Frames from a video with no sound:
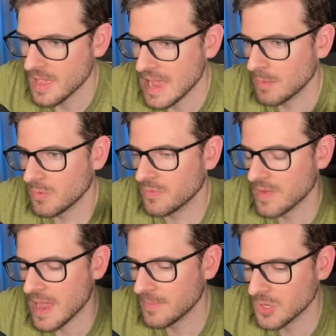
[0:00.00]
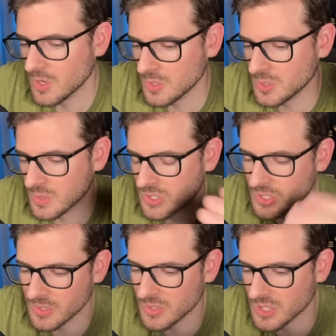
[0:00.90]
I will vibe code to a
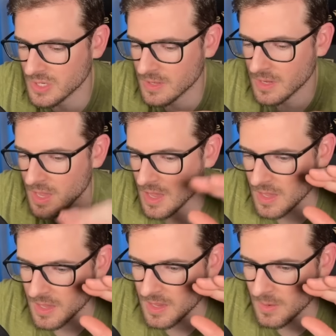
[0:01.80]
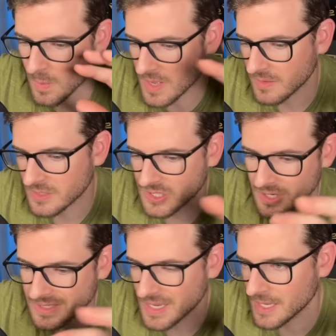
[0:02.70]
solution. When it
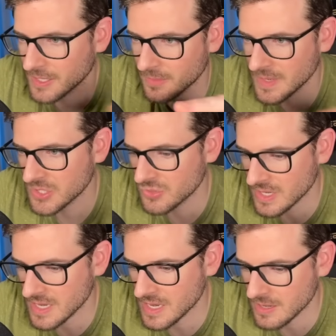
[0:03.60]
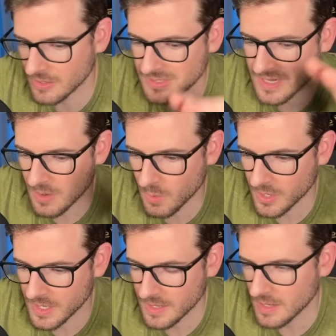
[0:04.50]
starts getting a little bit tricky or it's not
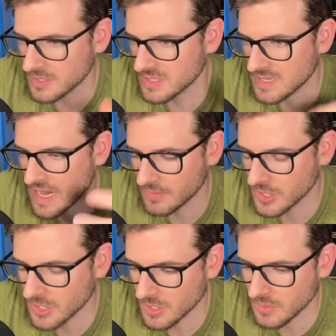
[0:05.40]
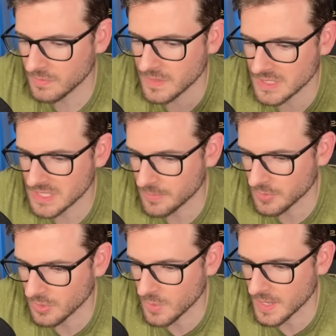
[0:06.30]
working, I'll just dive into the code, fix it up
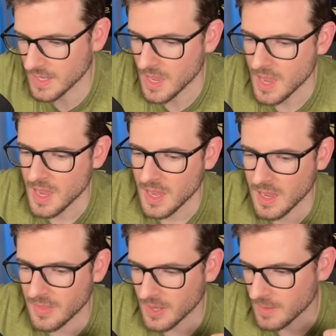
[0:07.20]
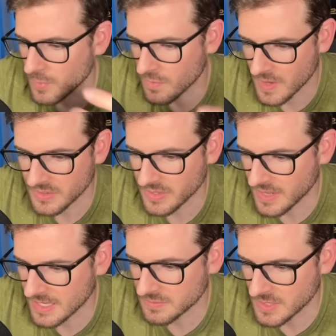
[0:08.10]
real quick, and then I'll move on to the
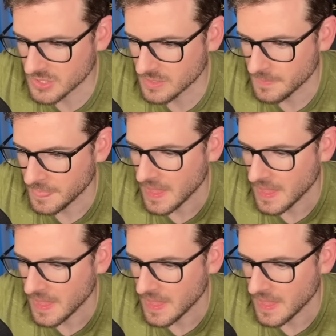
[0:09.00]
next feature.